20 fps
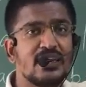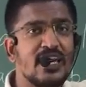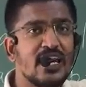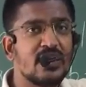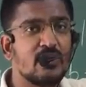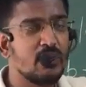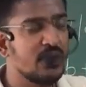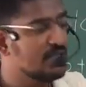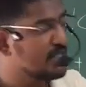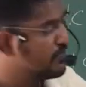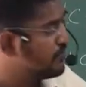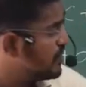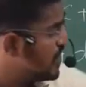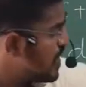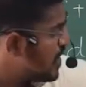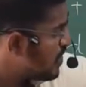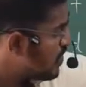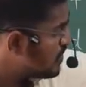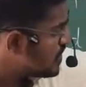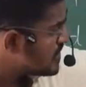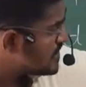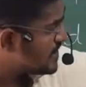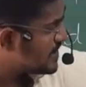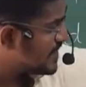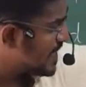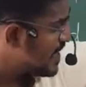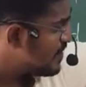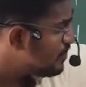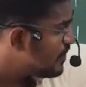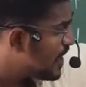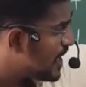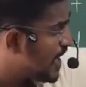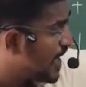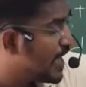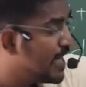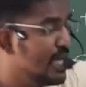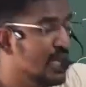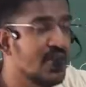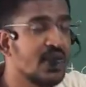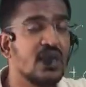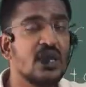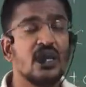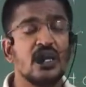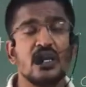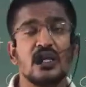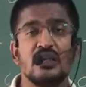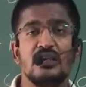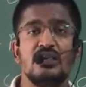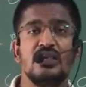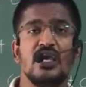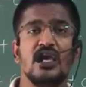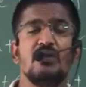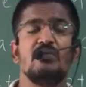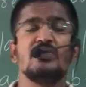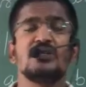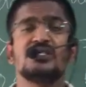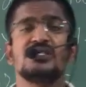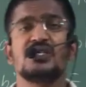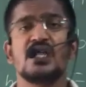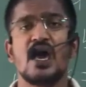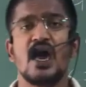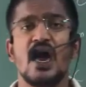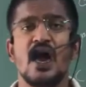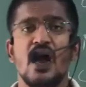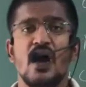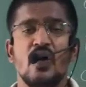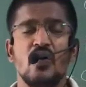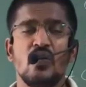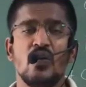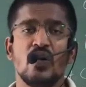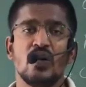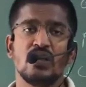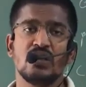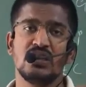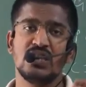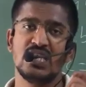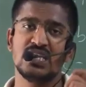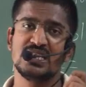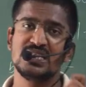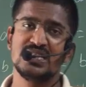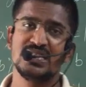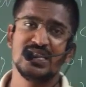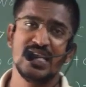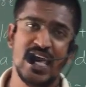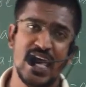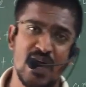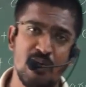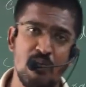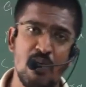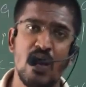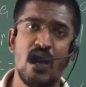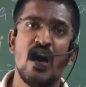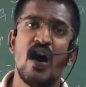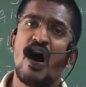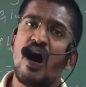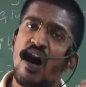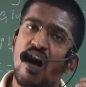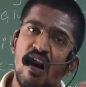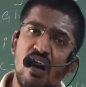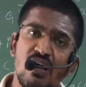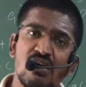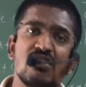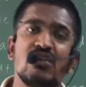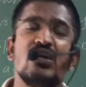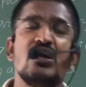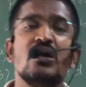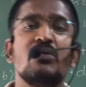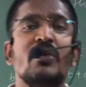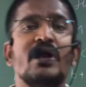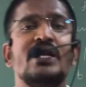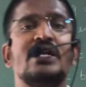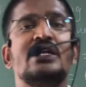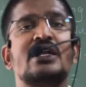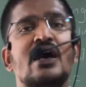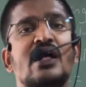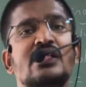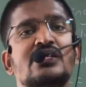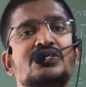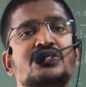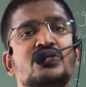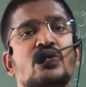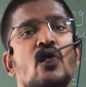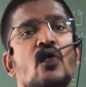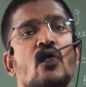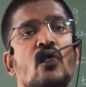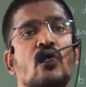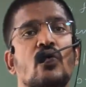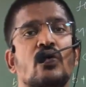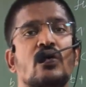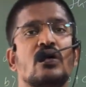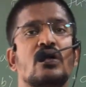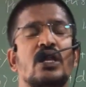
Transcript: That means if they are on the same line, they must have the same argument also.